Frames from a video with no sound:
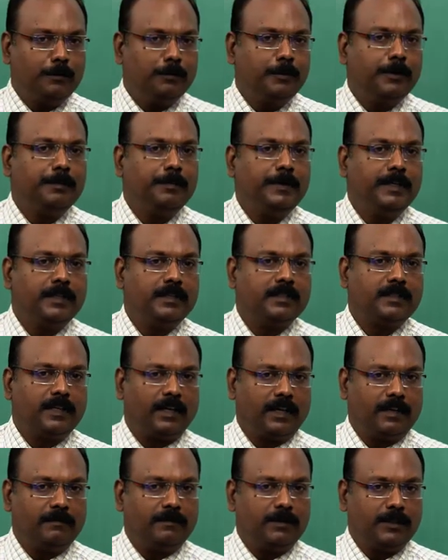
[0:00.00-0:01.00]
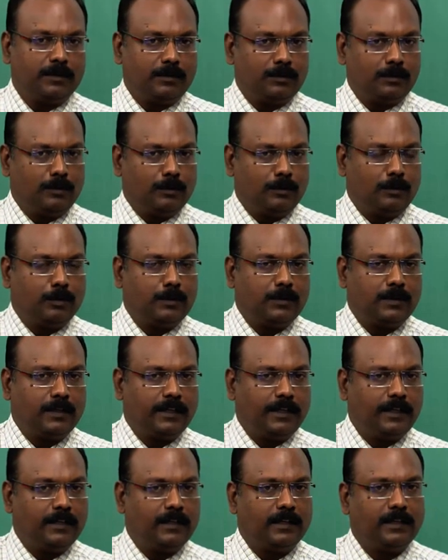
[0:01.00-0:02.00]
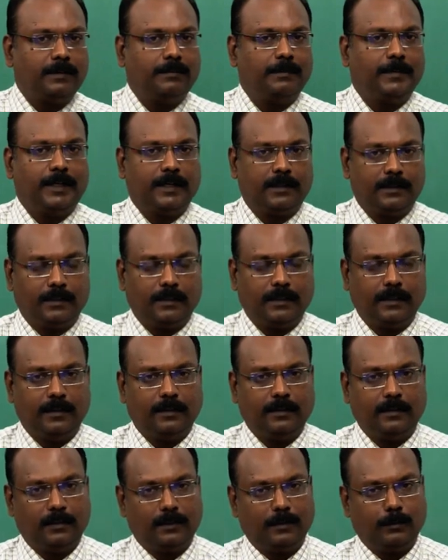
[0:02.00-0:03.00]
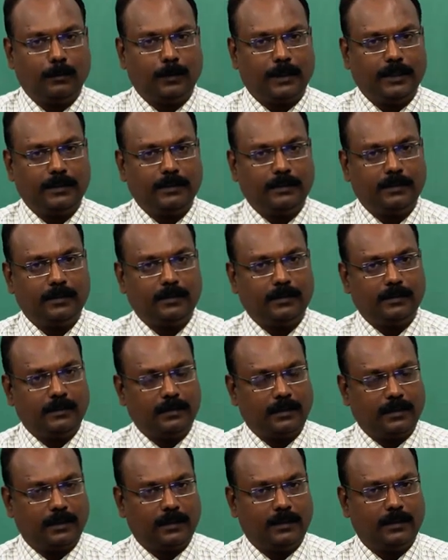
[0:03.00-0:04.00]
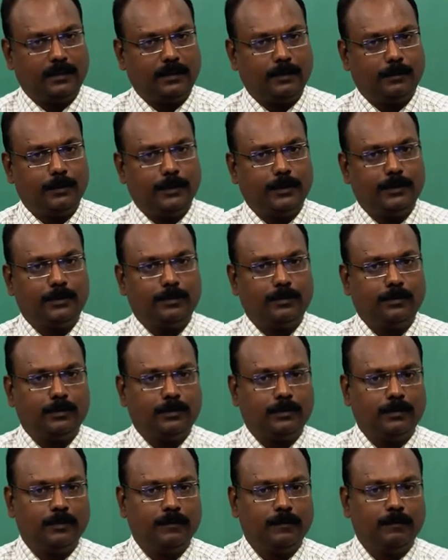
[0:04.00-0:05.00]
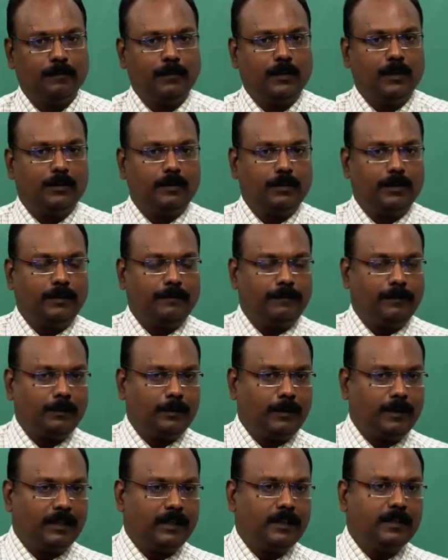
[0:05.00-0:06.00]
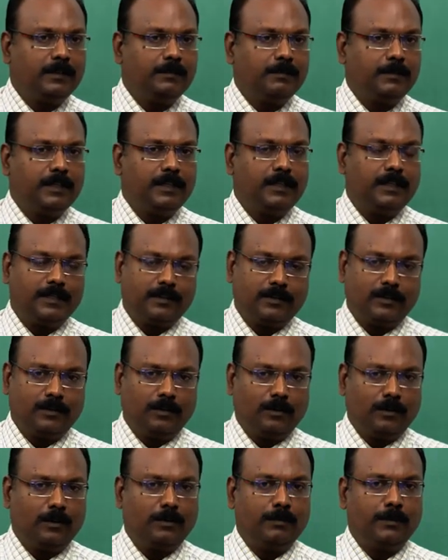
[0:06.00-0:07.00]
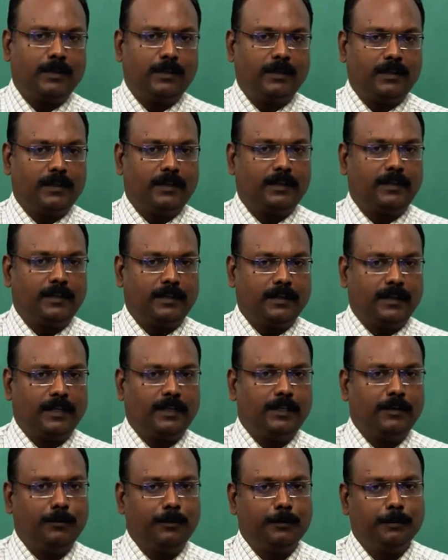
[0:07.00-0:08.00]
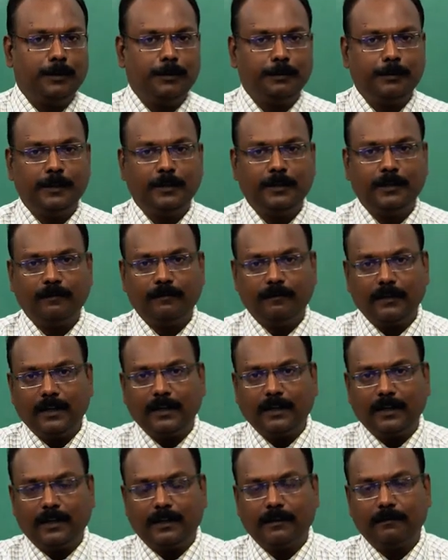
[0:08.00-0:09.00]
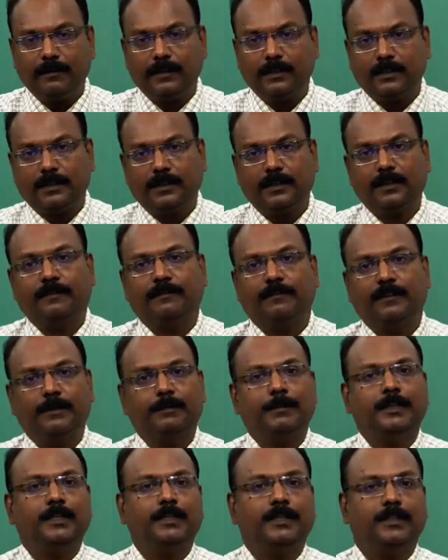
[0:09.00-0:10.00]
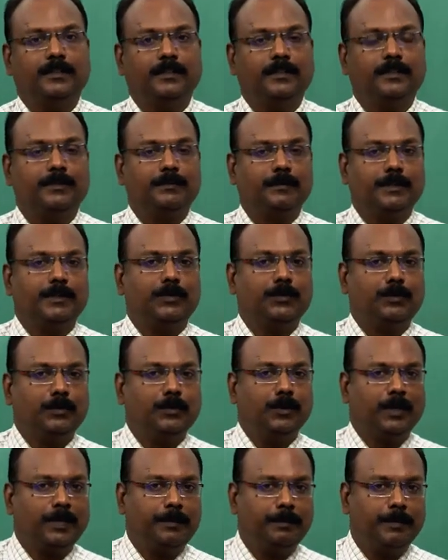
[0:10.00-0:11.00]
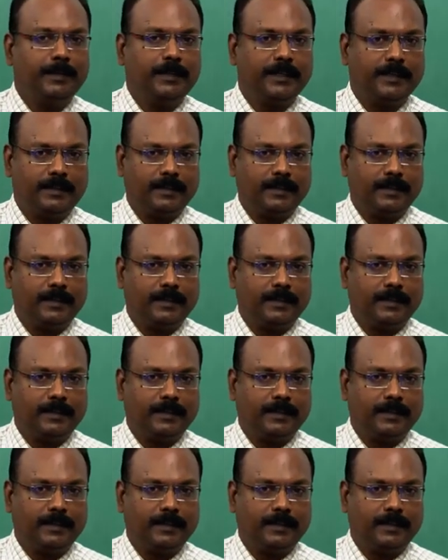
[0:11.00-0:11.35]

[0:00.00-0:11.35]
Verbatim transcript: human beings have this good side and the bad side, the vices and then the virtues. So, if you tell them that it is normal that any human being will have this kind of limitations which you have been